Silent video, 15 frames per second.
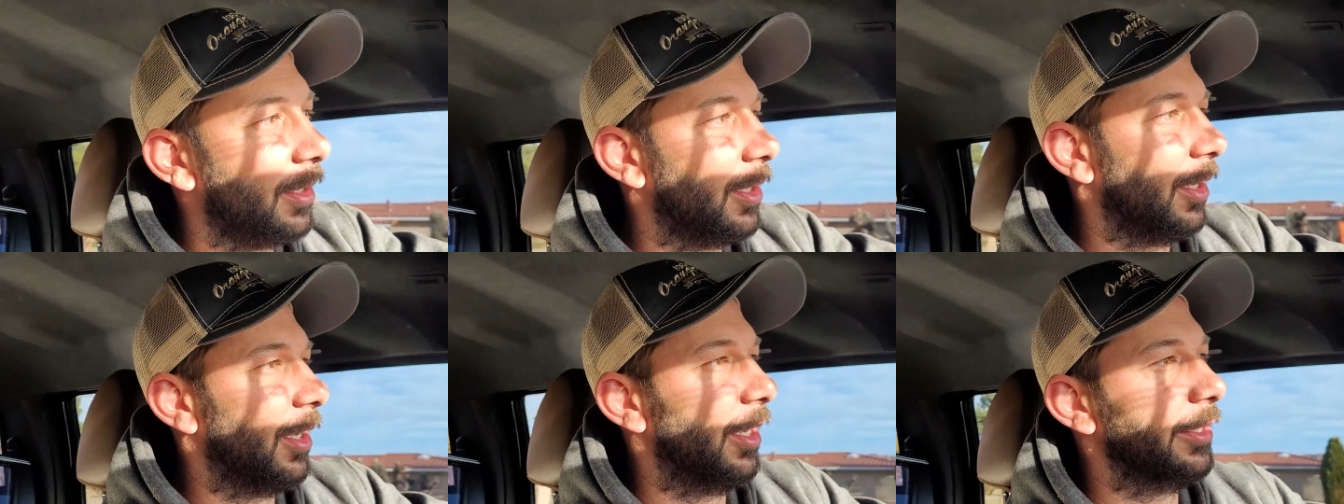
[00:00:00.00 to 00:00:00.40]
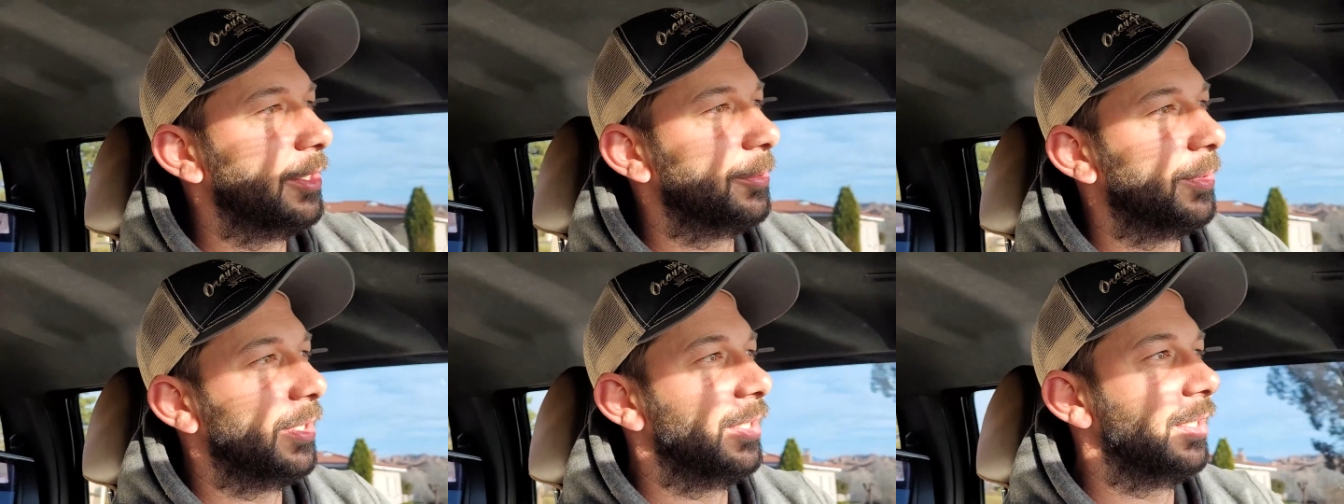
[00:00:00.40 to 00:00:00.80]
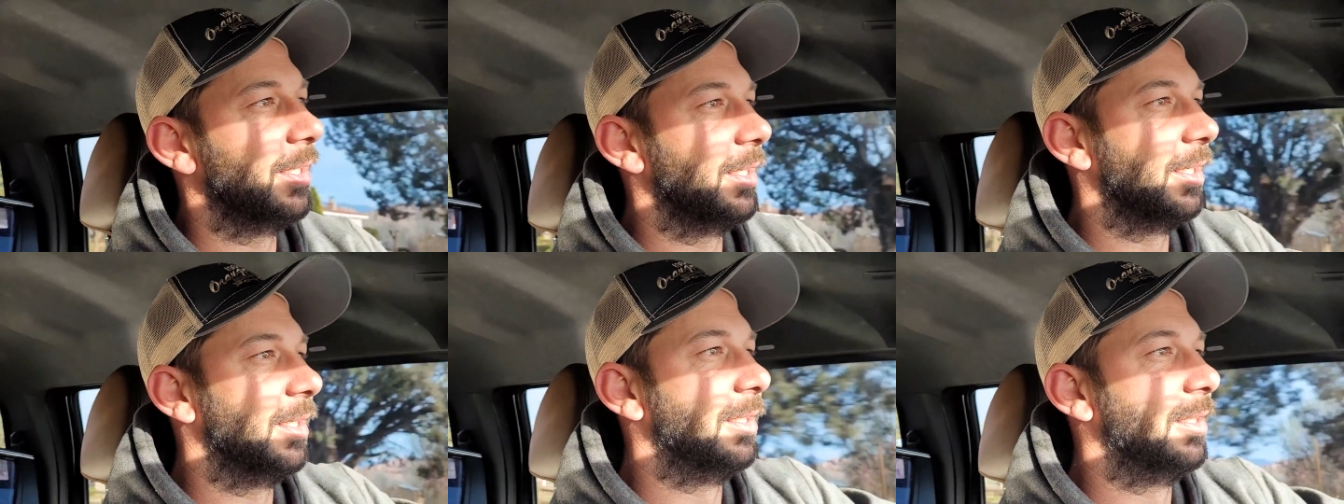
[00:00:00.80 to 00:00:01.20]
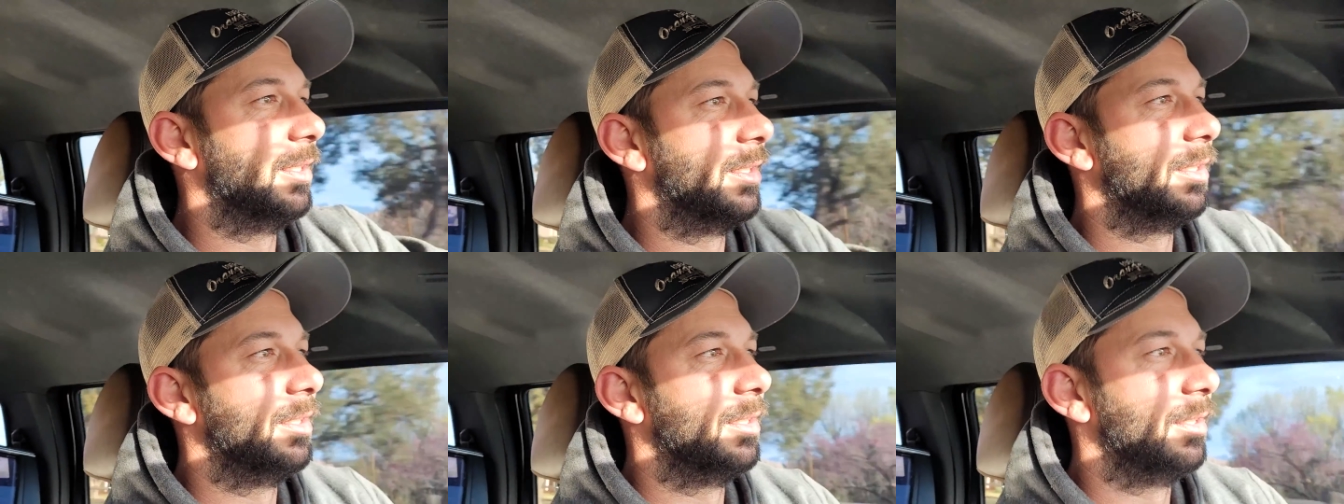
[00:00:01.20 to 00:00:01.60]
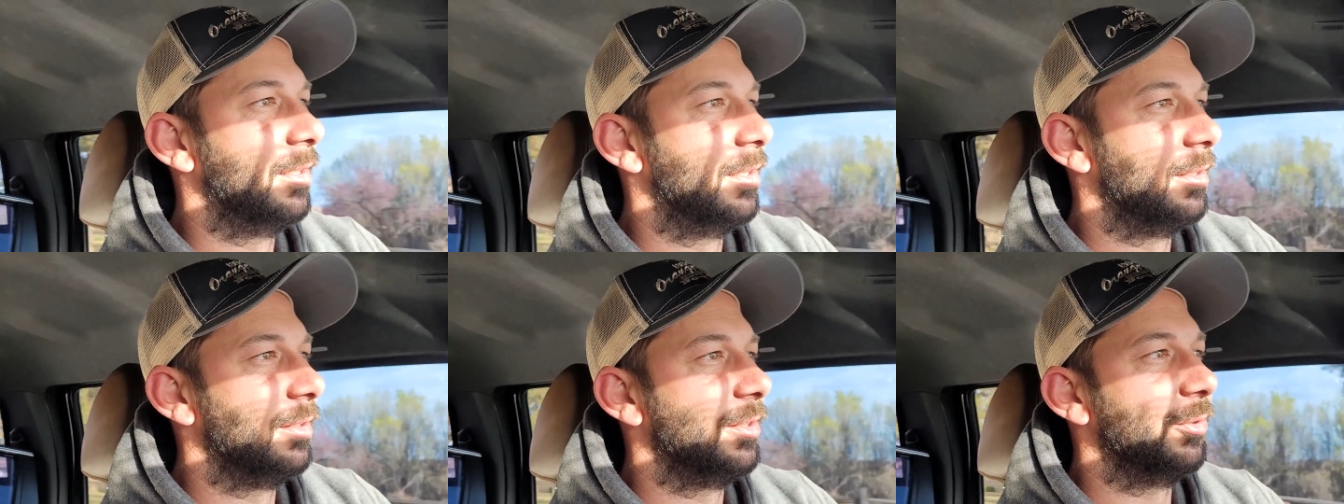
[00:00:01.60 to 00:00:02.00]
Uh, he's been uh,
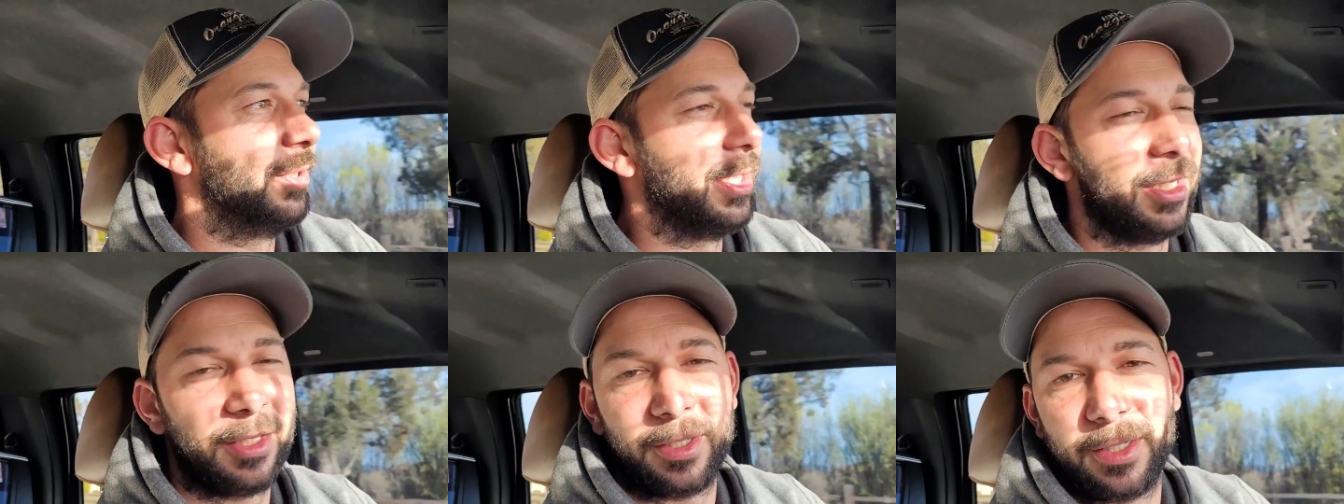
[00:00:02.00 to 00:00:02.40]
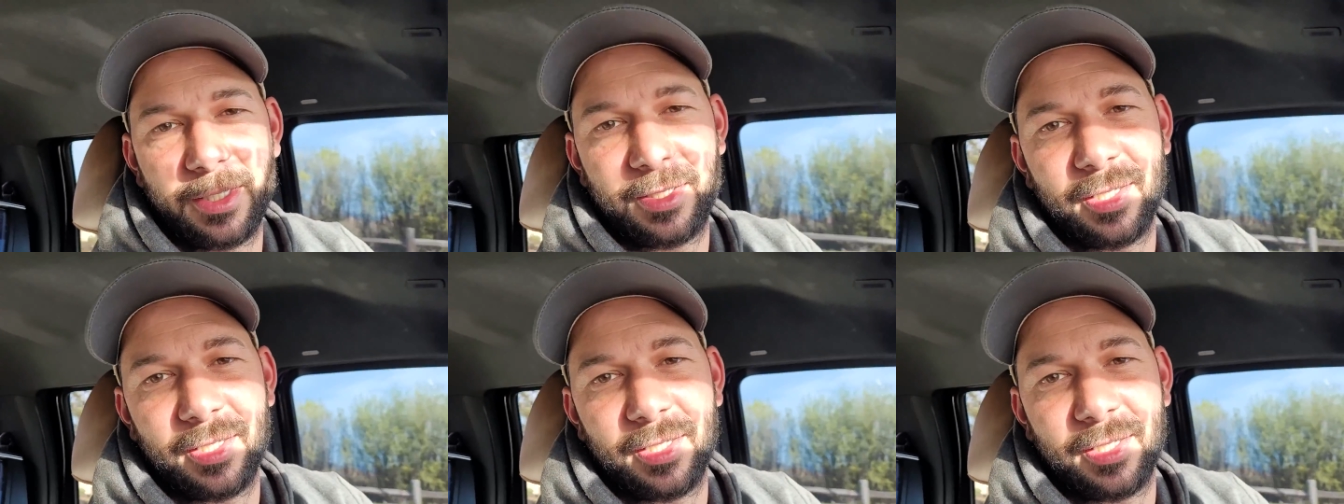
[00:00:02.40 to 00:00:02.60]
doing E30